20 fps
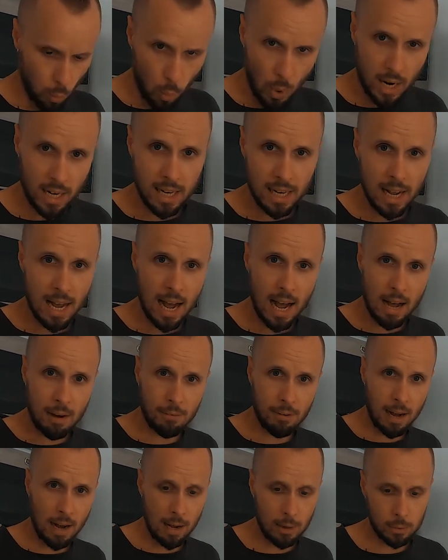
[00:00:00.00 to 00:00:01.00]
One and a
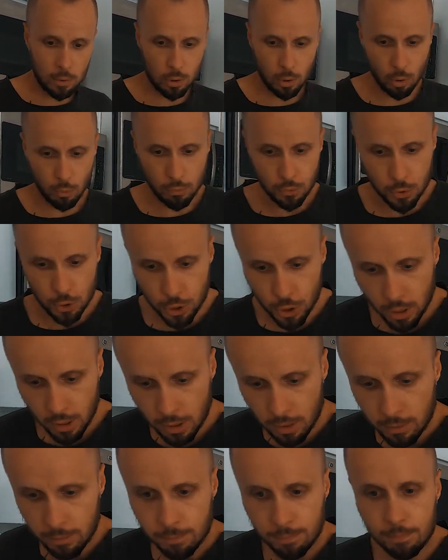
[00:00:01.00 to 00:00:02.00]
half ounce of
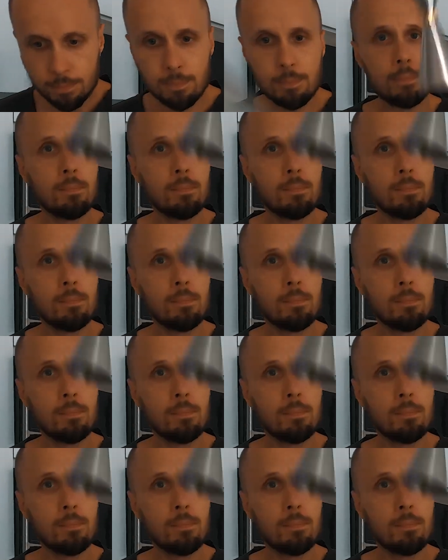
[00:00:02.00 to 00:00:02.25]
gin.